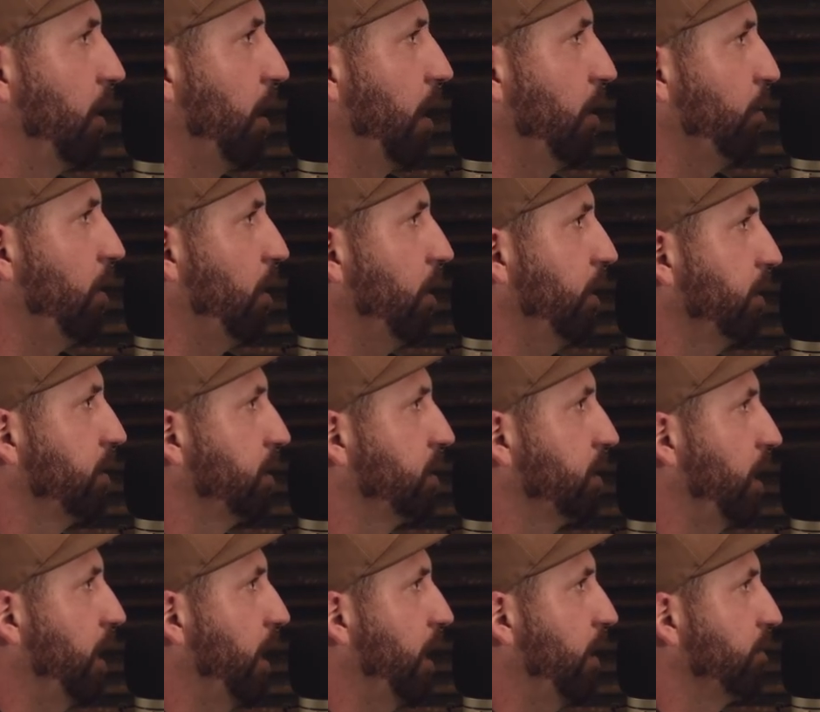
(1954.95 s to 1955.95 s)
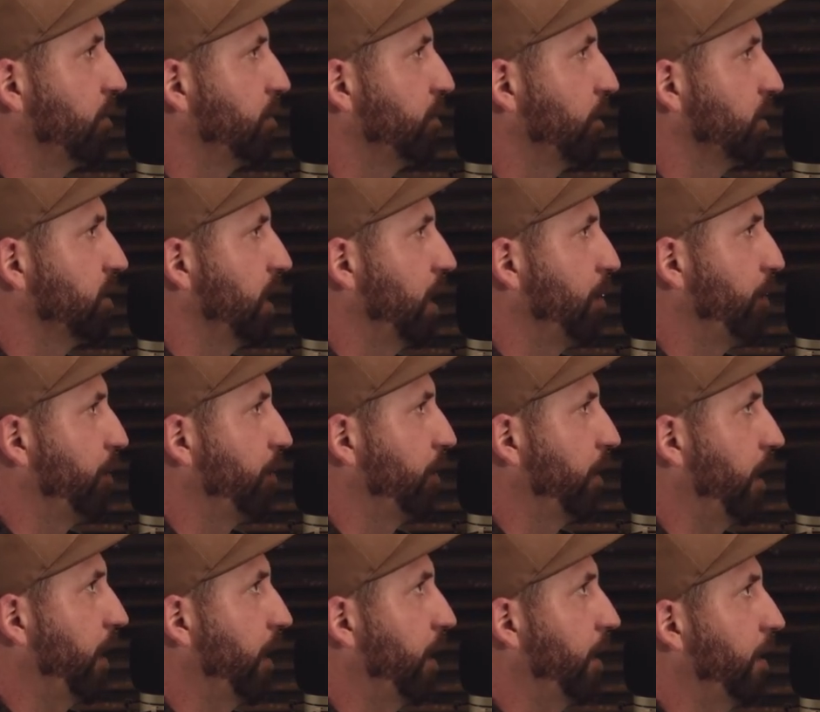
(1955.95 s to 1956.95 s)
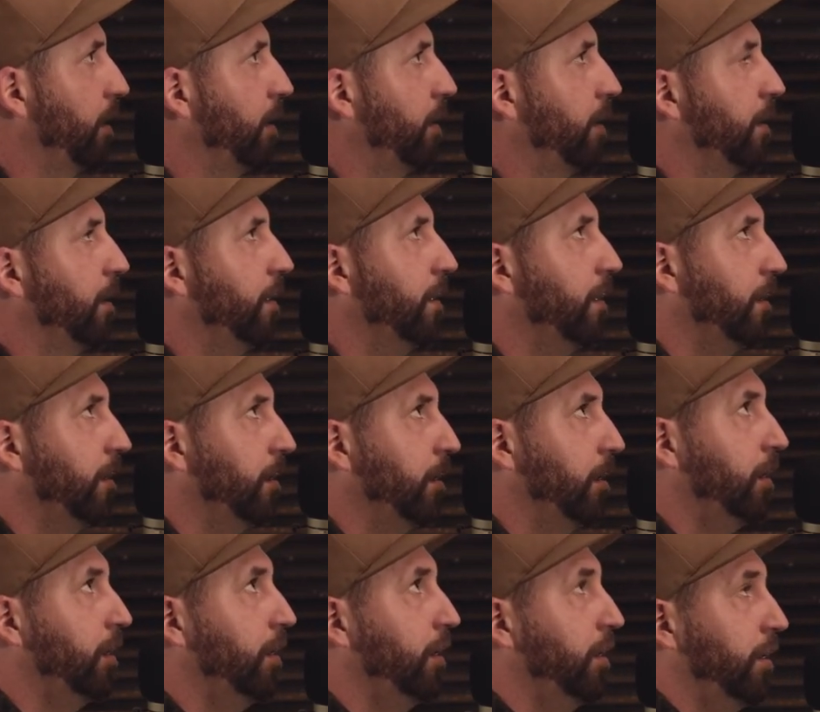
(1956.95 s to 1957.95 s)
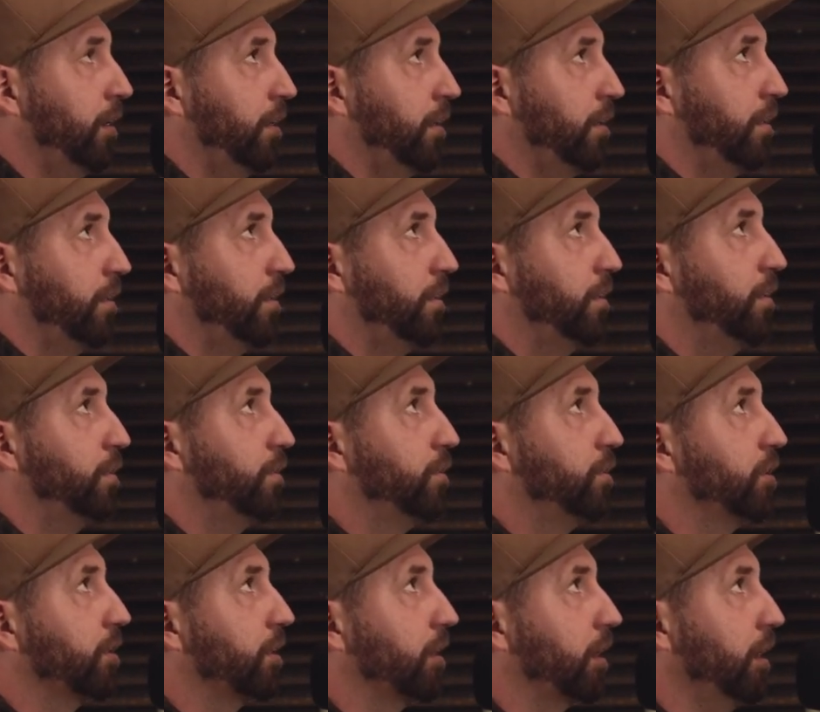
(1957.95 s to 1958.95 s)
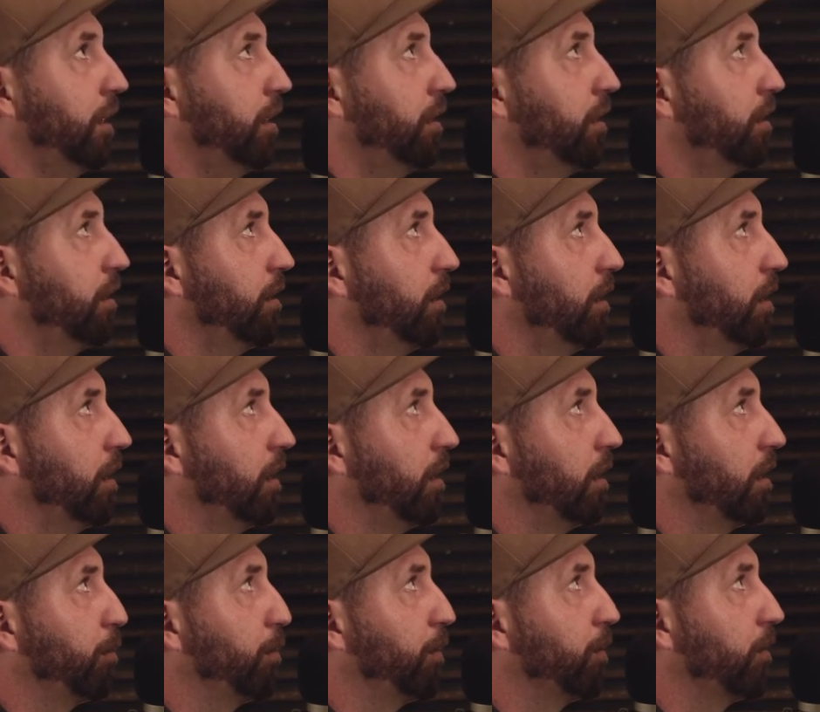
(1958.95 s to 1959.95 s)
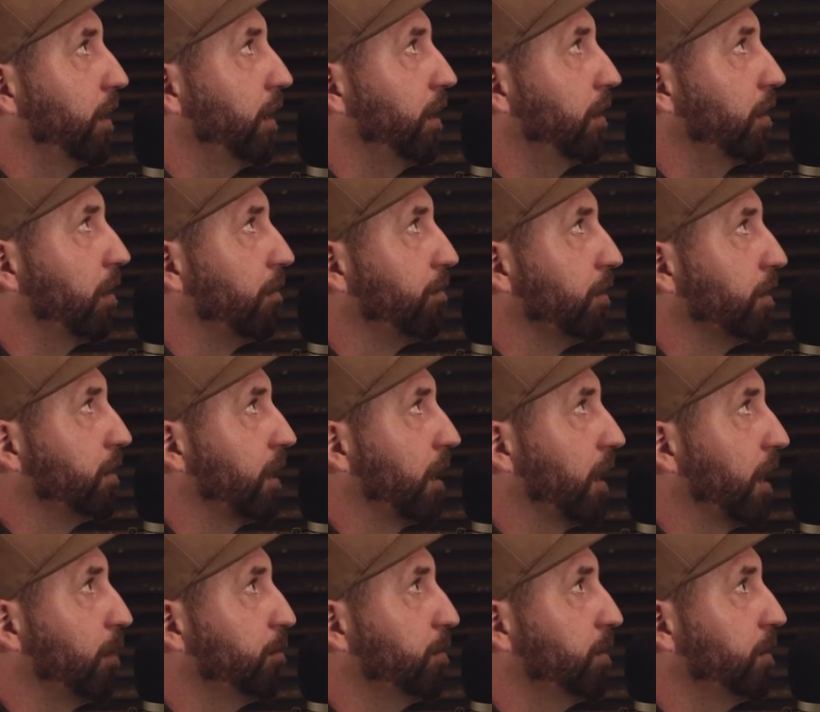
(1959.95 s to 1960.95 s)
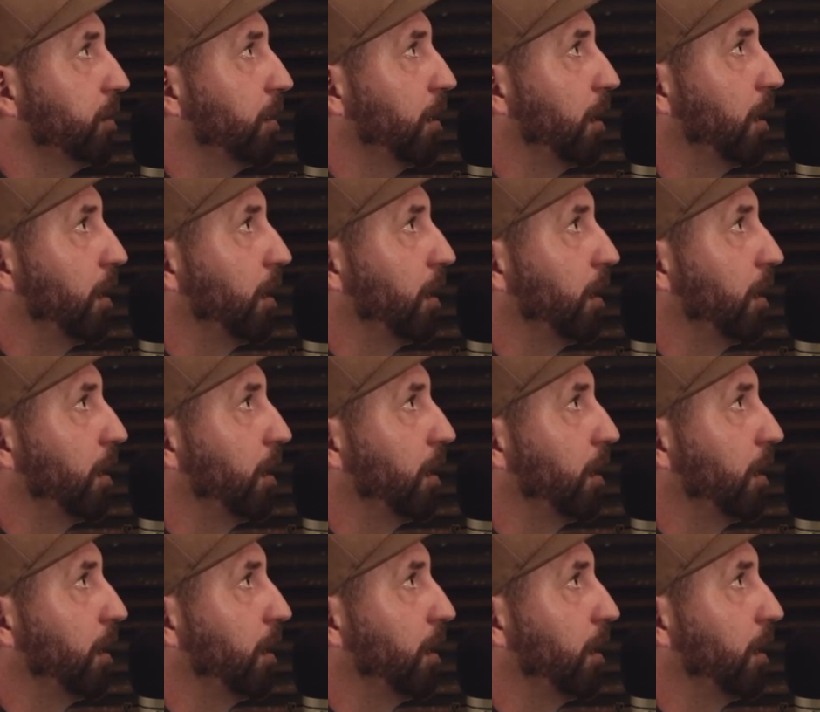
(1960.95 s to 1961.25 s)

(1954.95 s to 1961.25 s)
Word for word: An art walk is like, for example, like, usually in the pre-COVID times,